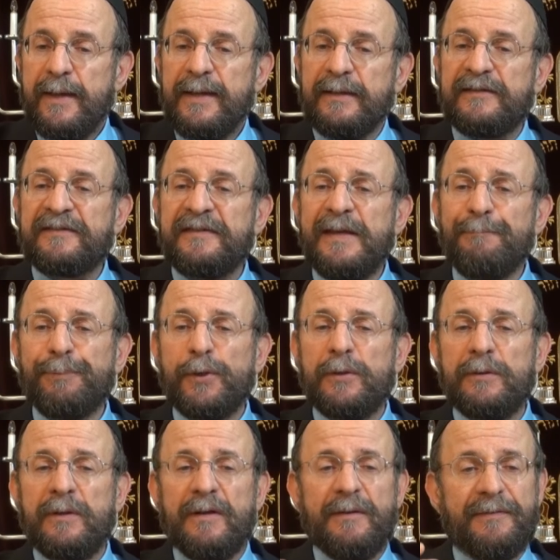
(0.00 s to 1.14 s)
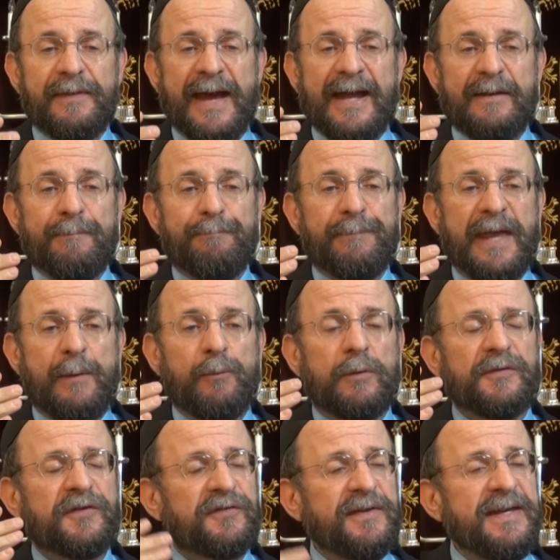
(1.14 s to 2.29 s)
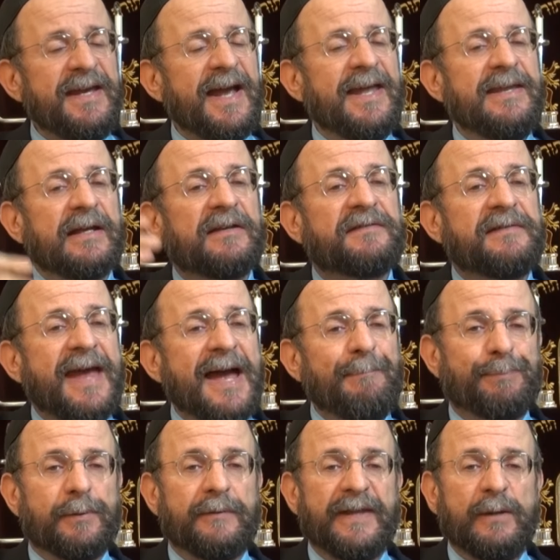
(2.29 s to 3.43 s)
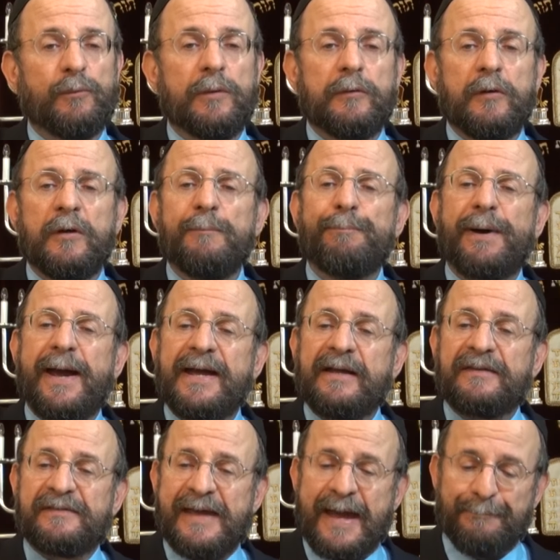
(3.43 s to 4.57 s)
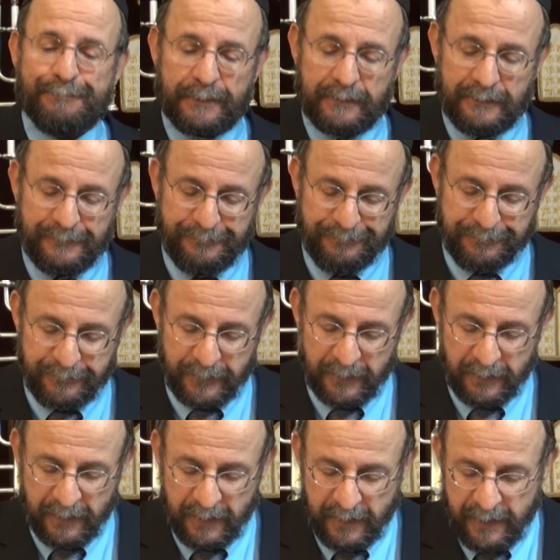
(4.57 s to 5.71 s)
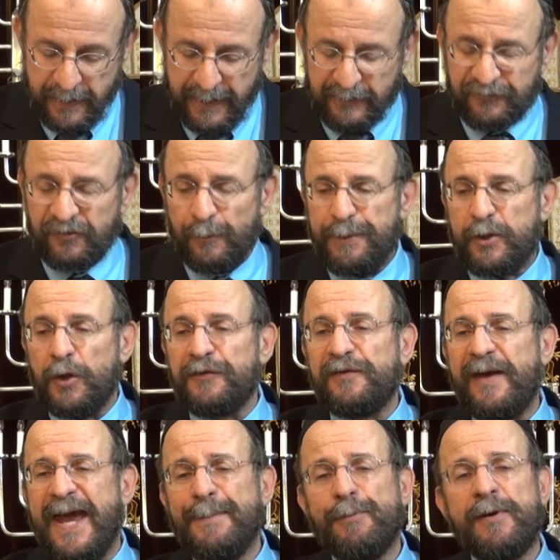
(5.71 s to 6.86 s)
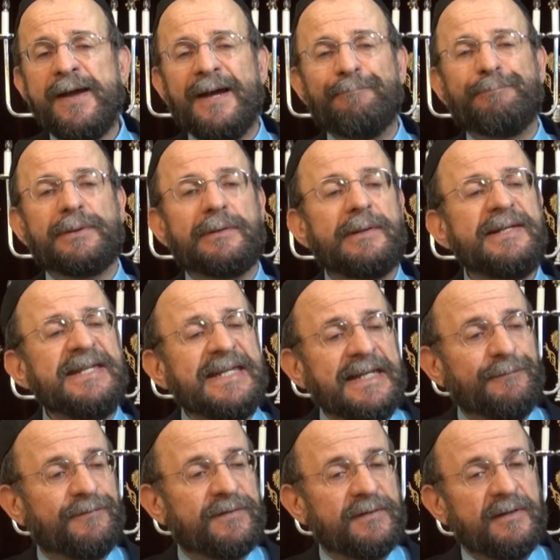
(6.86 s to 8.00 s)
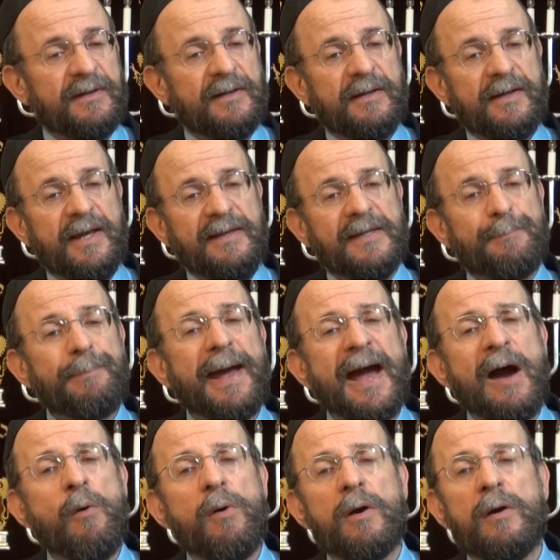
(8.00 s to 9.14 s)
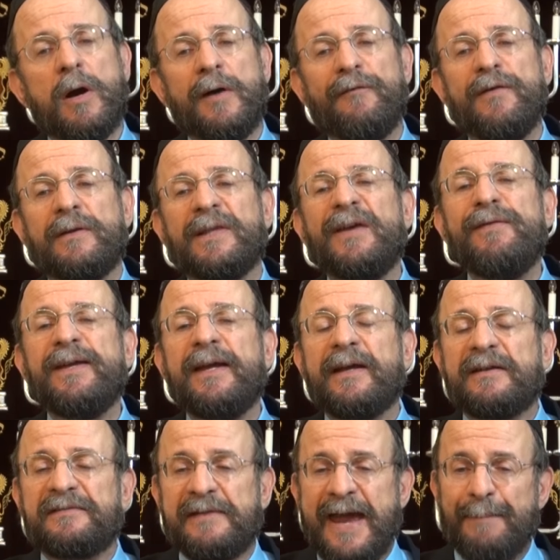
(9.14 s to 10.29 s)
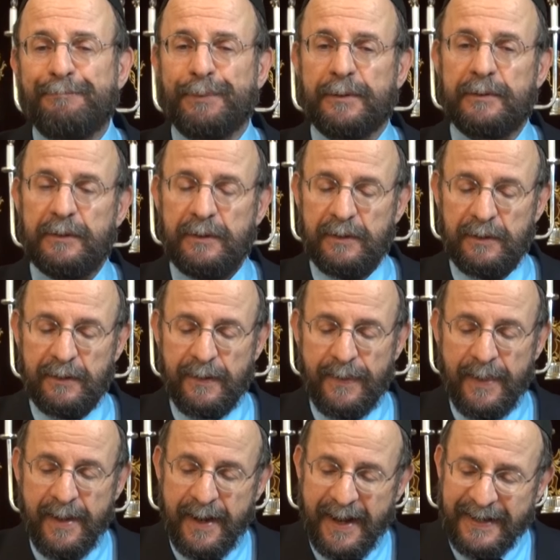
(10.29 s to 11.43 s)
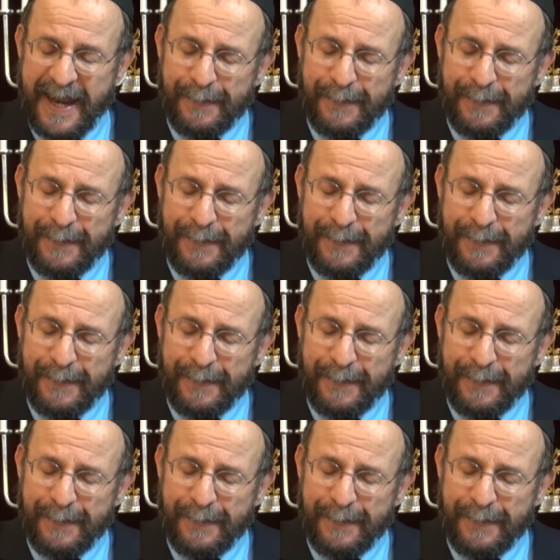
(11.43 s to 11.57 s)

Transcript: It's simple that they will see an example, they will learn by example. And so, because Abraham believed in the power of a living example, and